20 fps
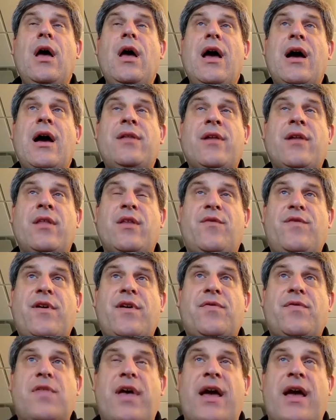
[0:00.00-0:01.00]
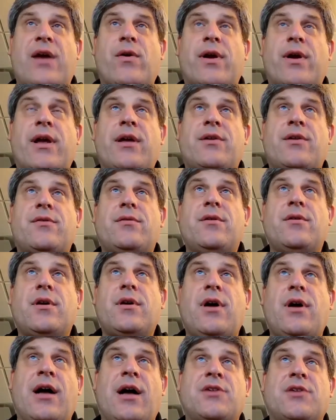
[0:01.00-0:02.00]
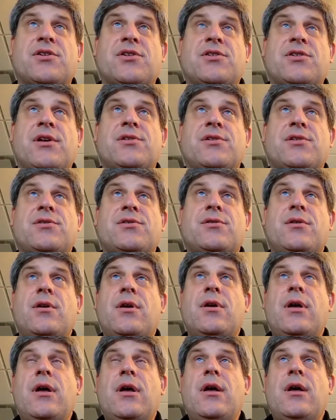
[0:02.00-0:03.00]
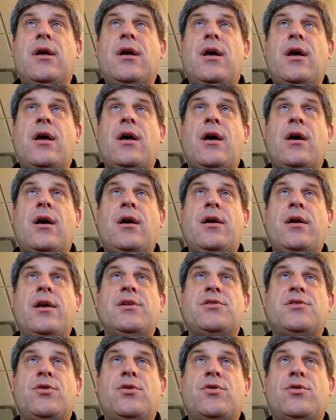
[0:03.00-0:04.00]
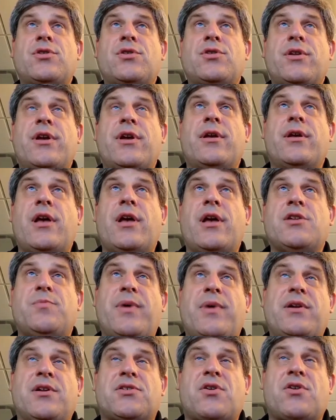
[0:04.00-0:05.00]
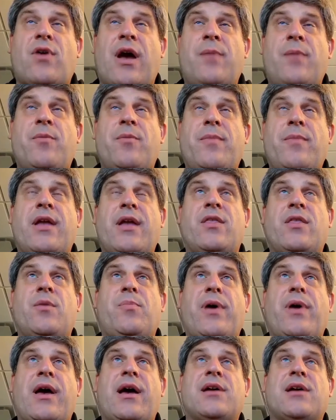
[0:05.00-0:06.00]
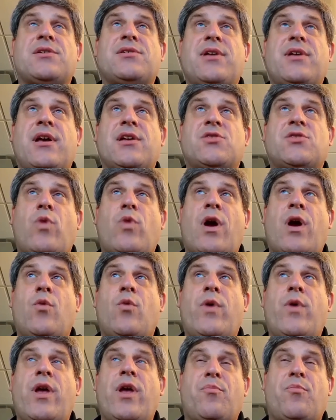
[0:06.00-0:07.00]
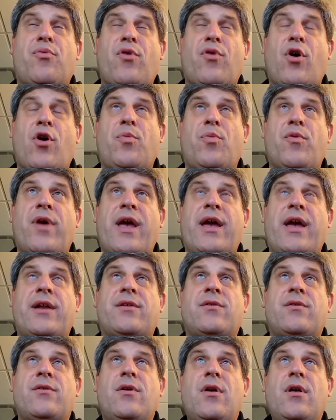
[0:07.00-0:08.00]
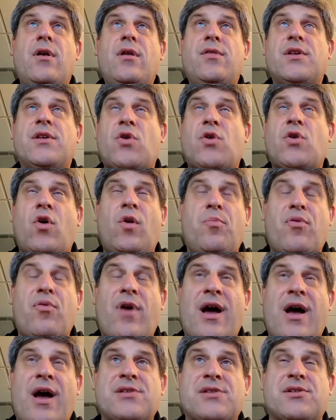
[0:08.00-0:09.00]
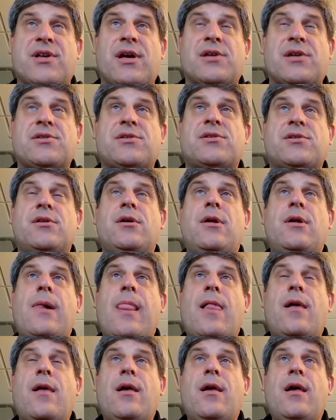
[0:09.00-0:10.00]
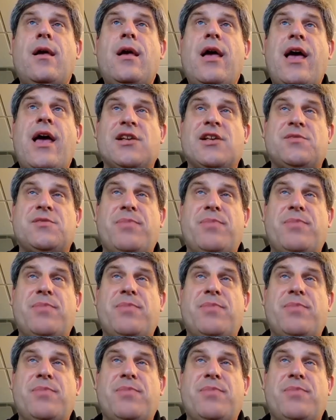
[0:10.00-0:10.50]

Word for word: And then the fifth aggregate, consciousness, uh, is usually has been described to me in the past as where we appropriate this whole process as